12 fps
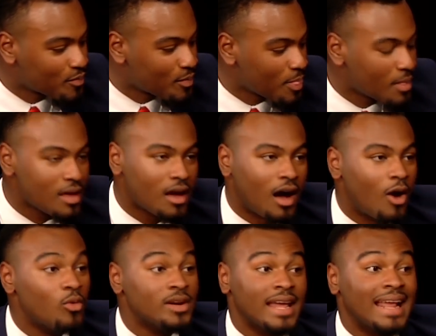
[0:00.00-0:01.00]
Would you date her?
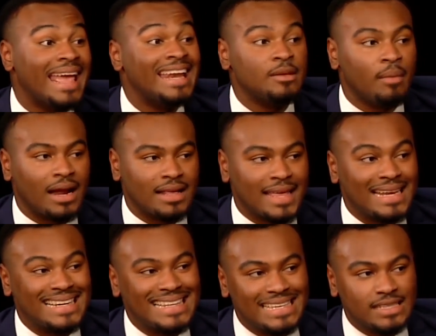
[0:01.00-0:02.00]
I wouldn't date anybody
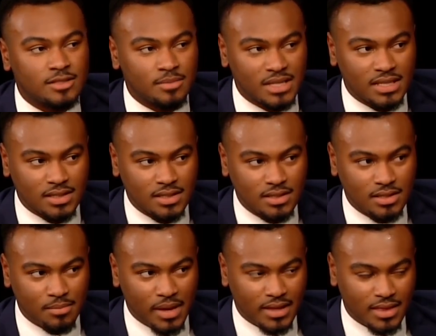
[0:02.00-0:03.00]
that needs me
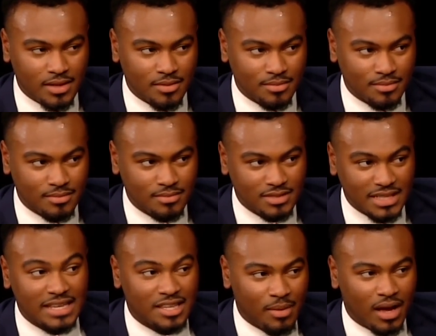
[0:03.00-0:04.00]
to make them
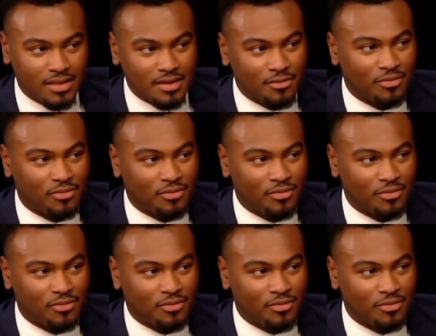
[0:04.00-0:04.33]
to get them out of